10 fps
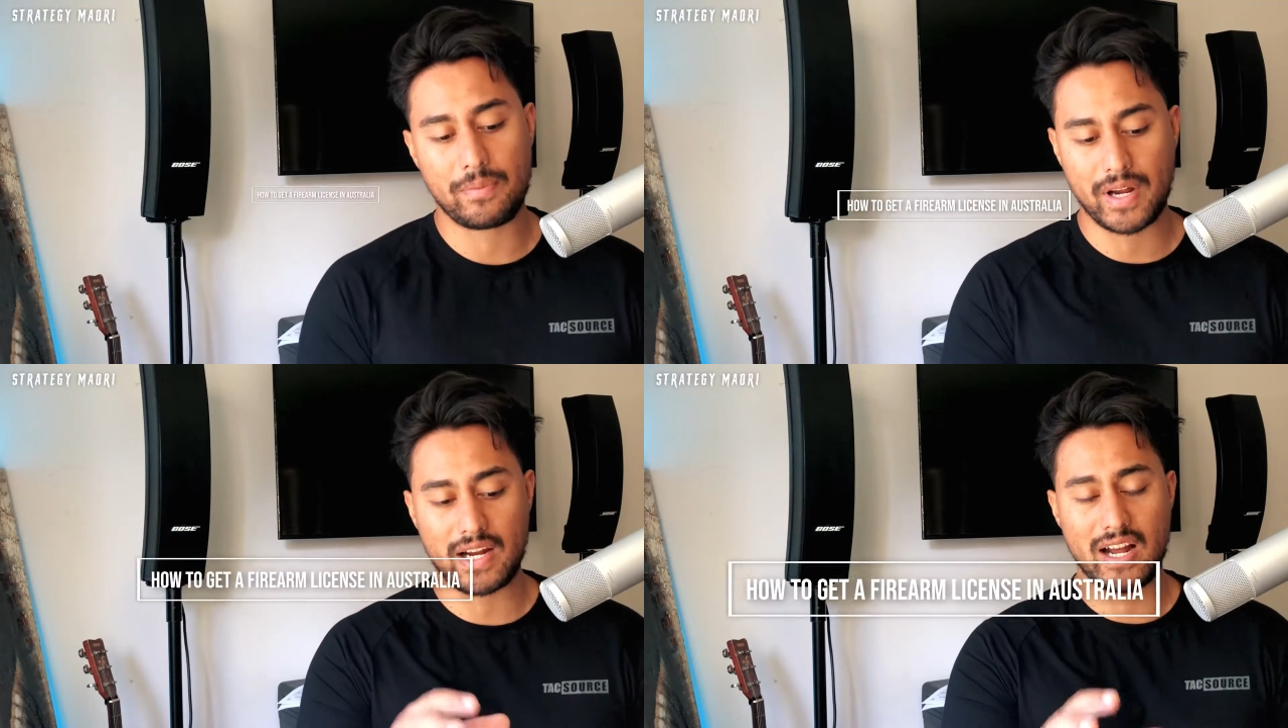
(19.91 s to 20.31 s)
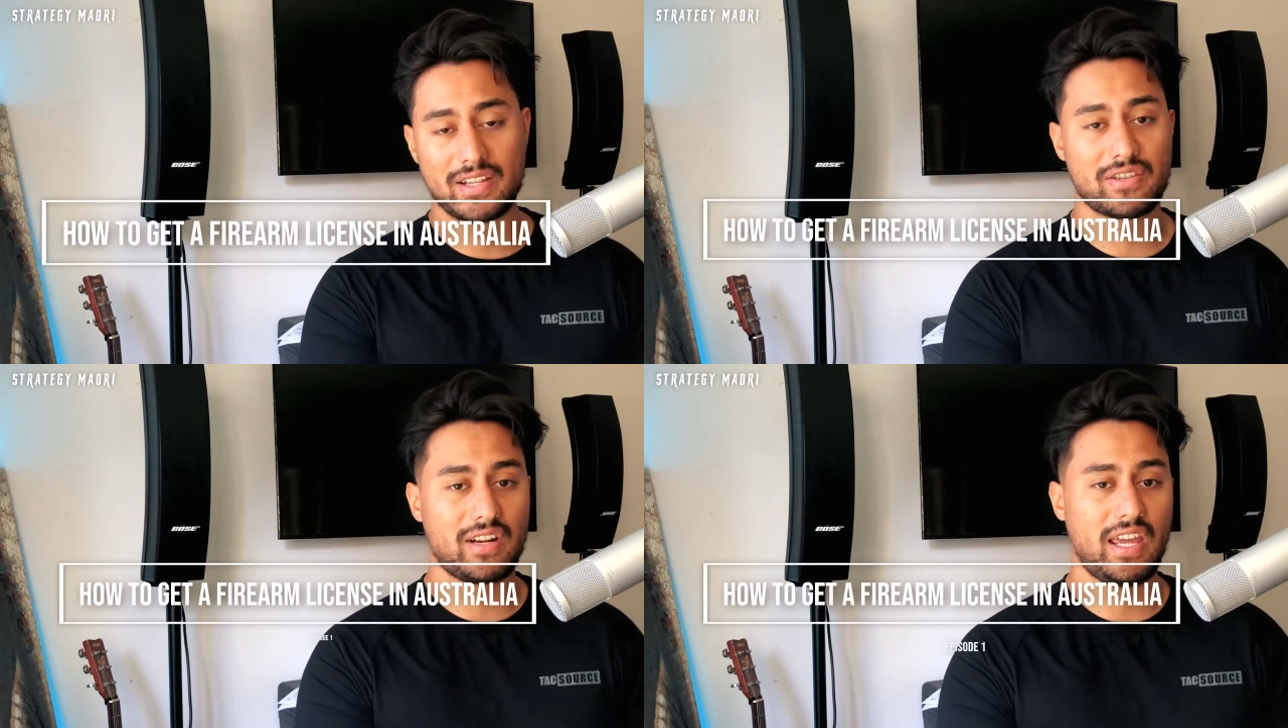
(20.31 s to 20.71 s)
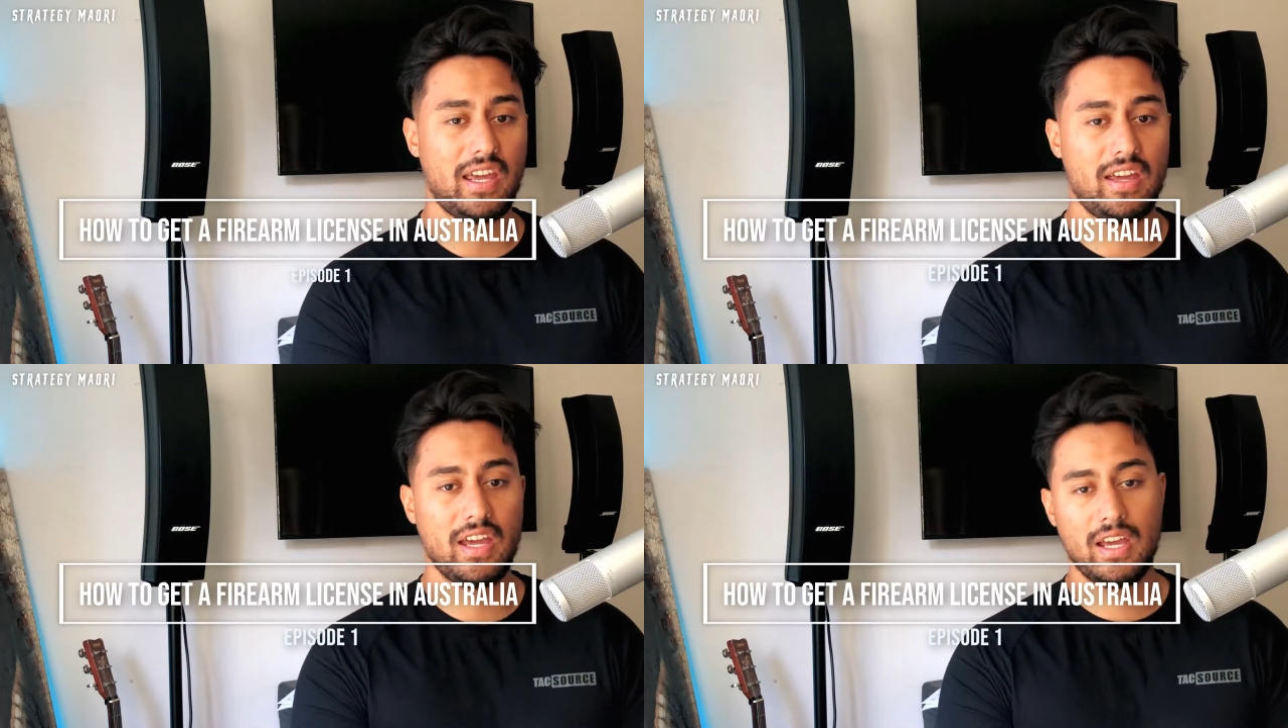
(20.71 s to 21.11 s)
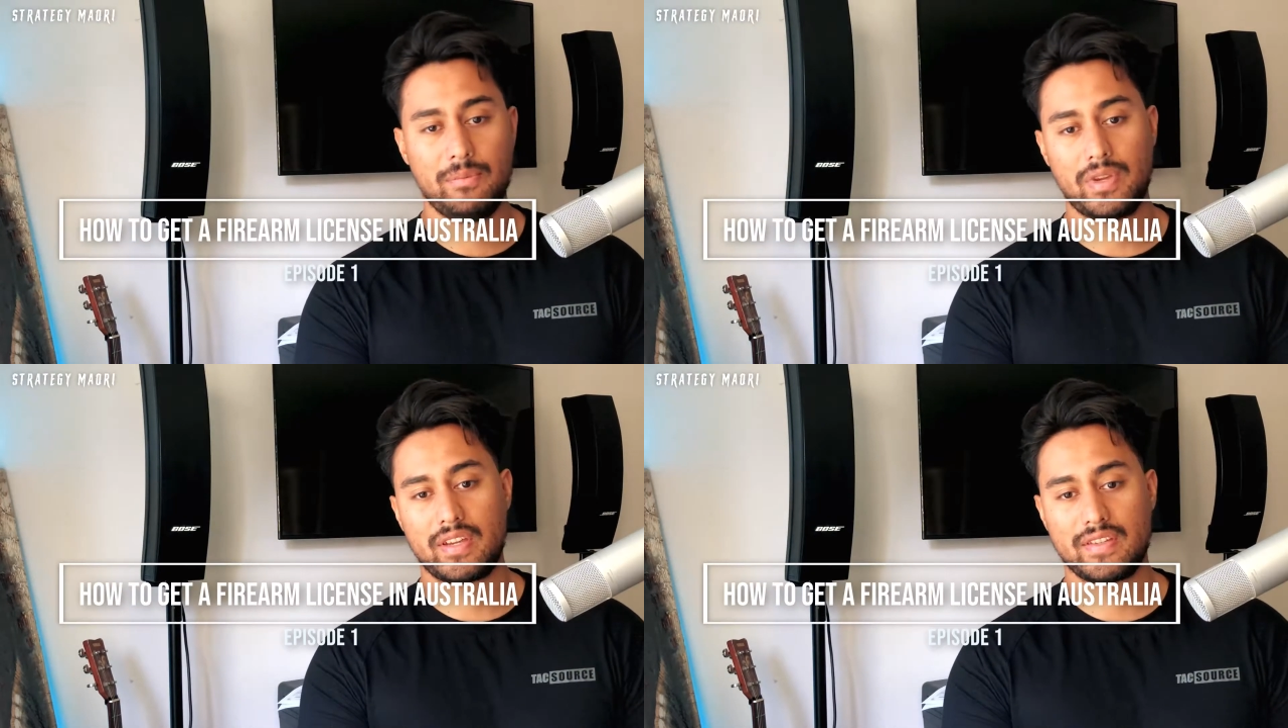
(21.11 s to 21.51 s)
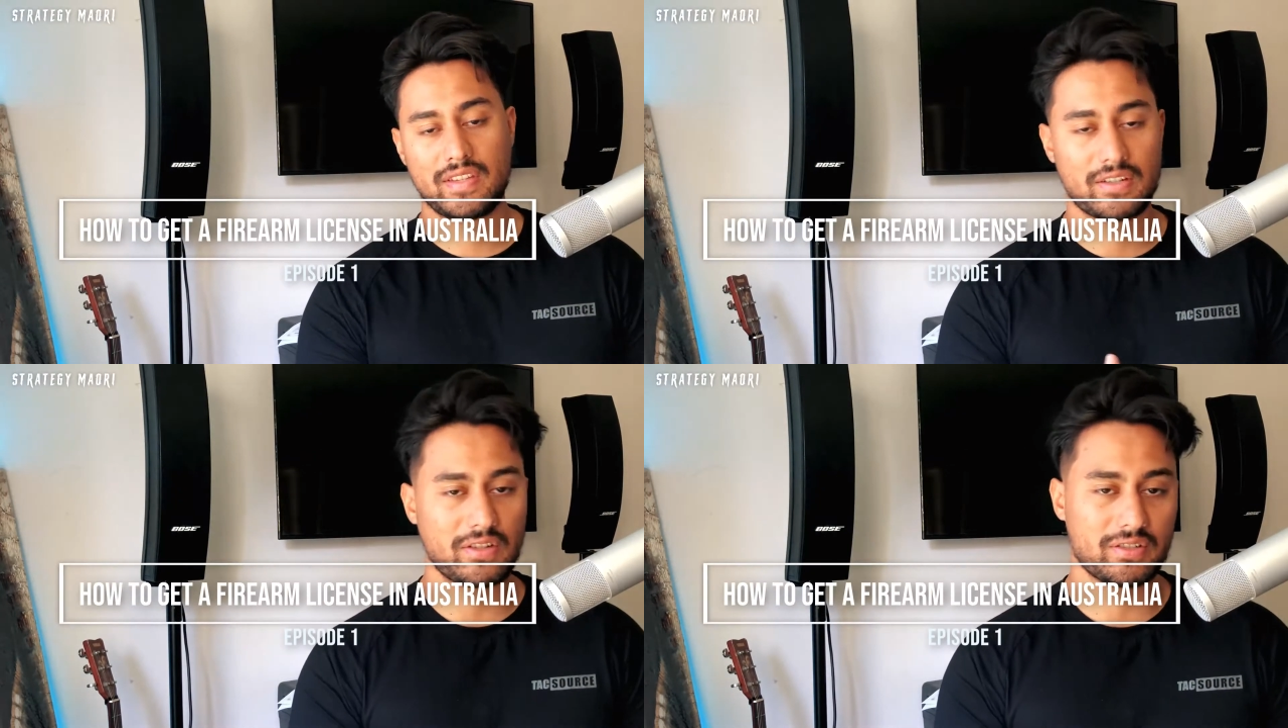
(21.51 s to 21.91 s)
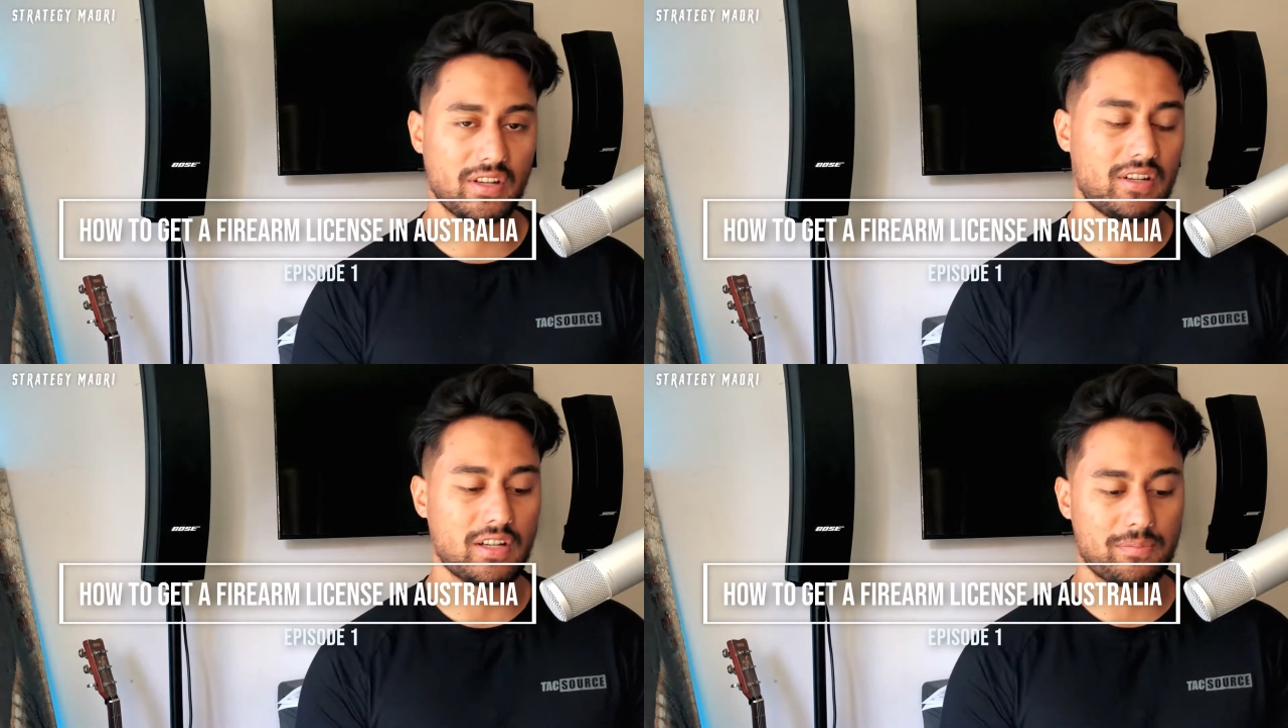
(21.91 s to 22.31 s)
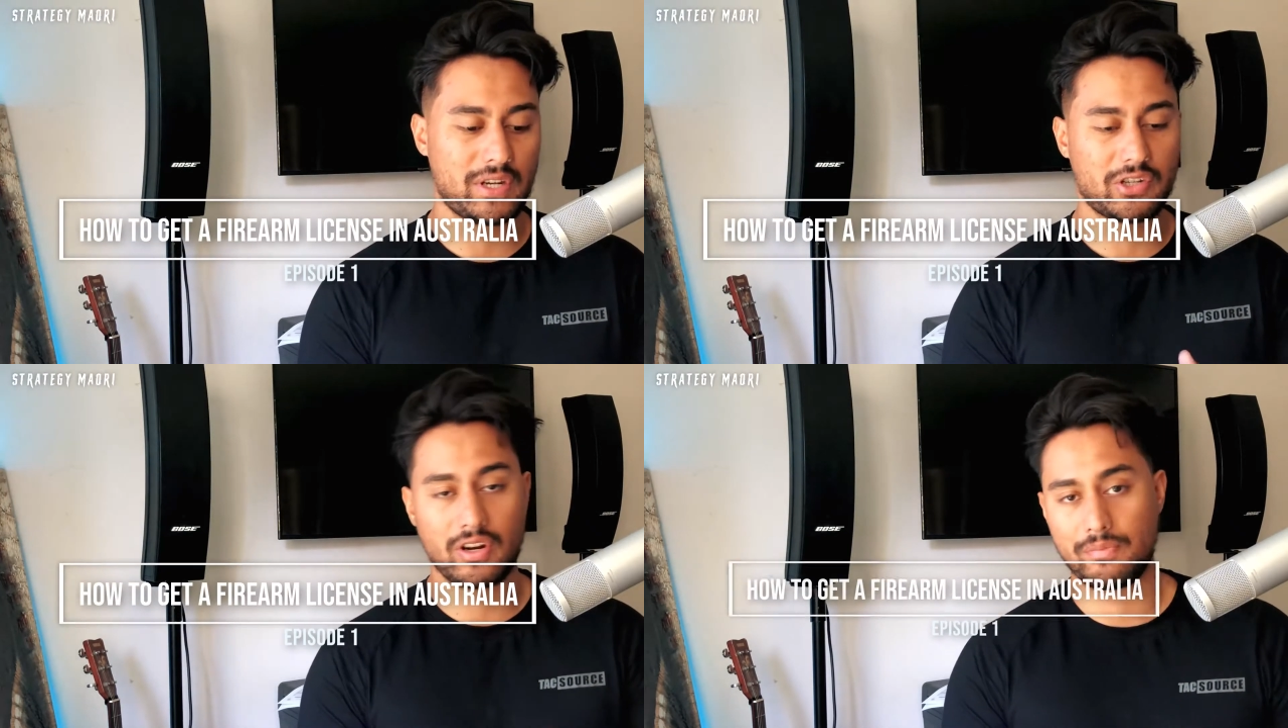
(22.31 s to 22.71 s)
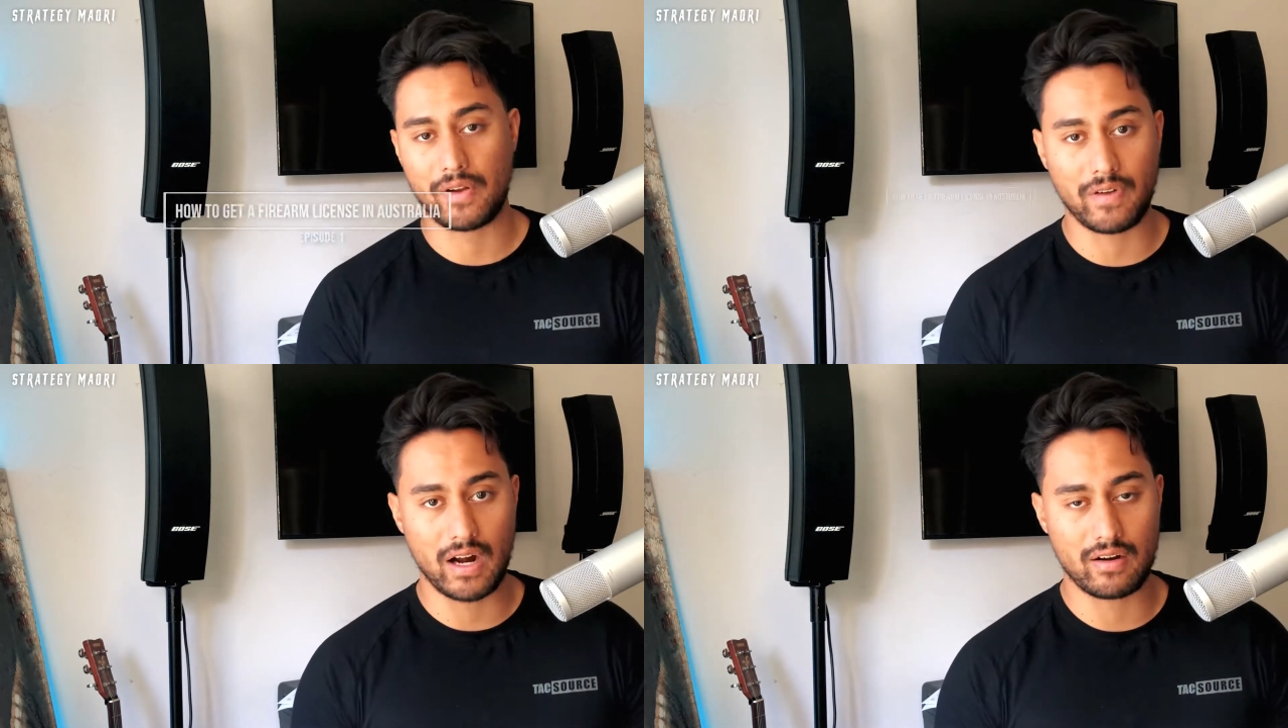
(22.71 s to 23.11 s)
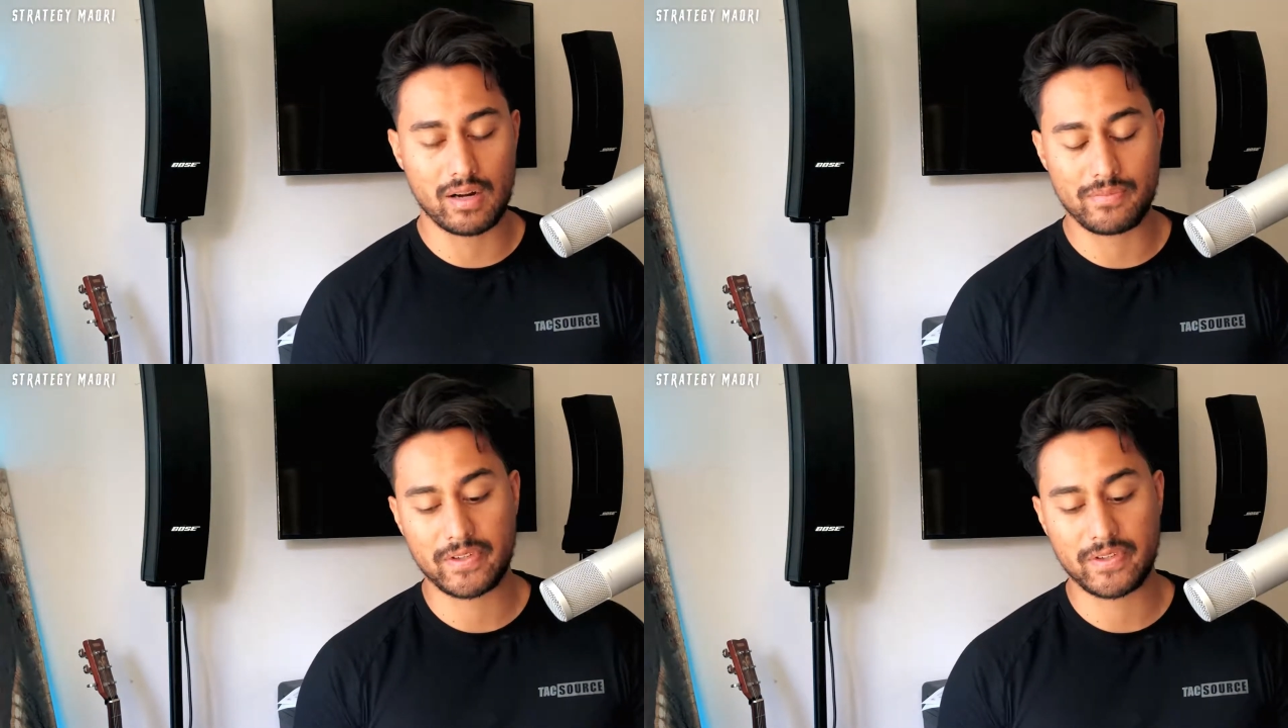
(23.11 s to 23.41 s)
I'm going to answer it here because TikTok don't like me showing my firearms.